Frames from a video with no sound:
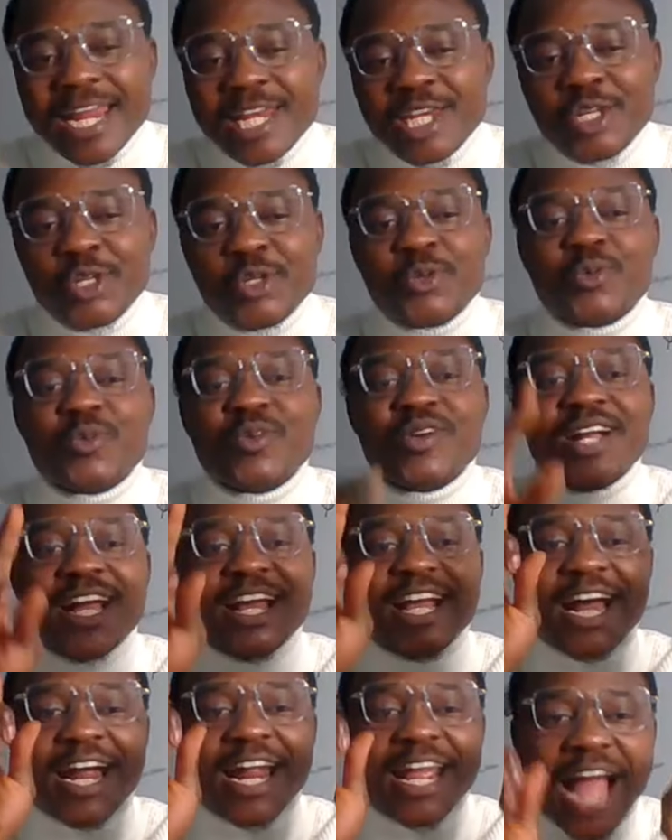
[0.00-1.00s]
Mind
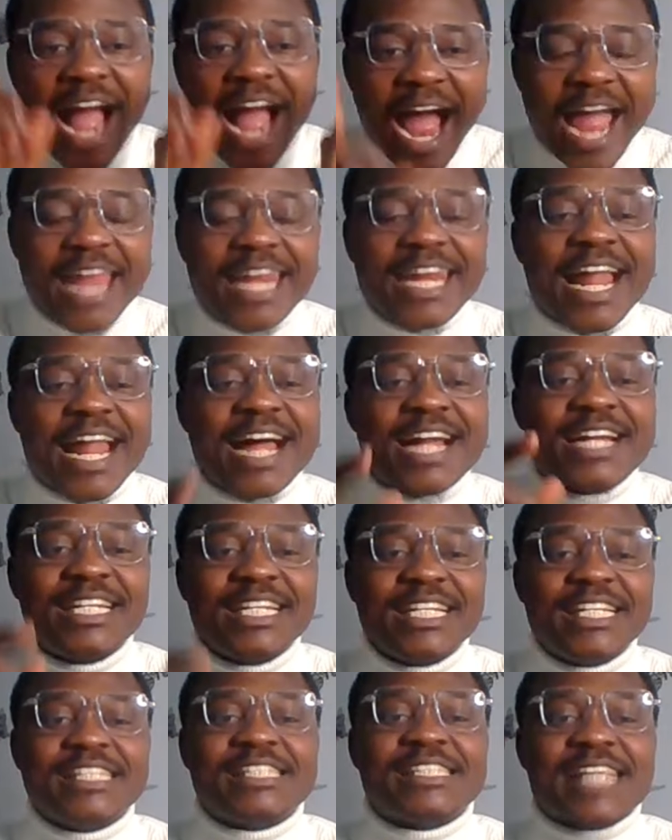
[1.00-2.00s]
you,
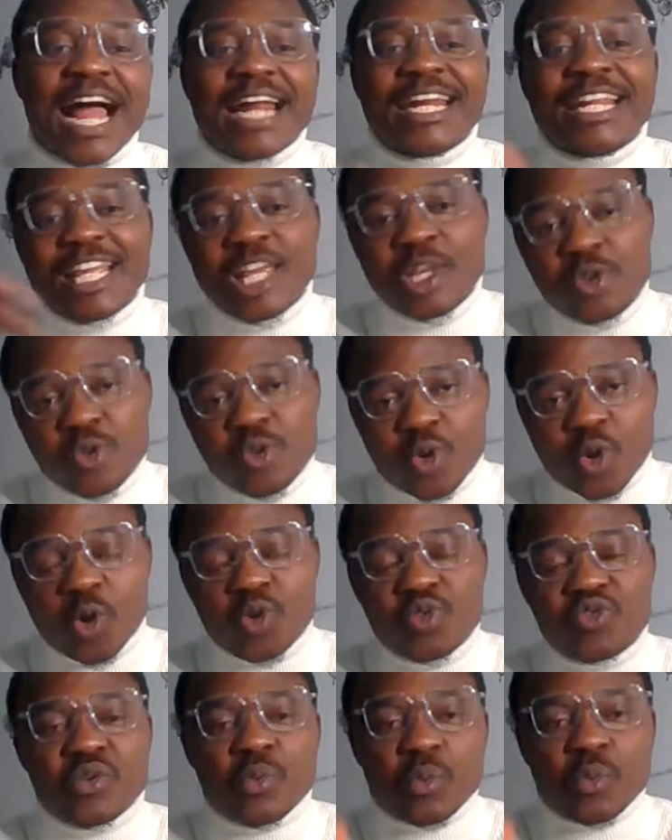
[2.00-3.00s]
Ireland is an EU
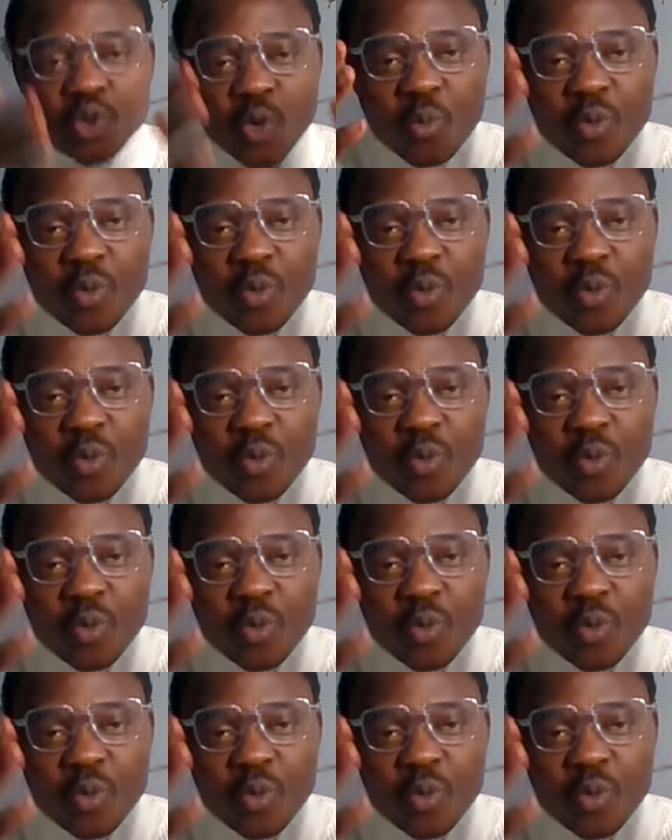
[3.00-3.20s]
country,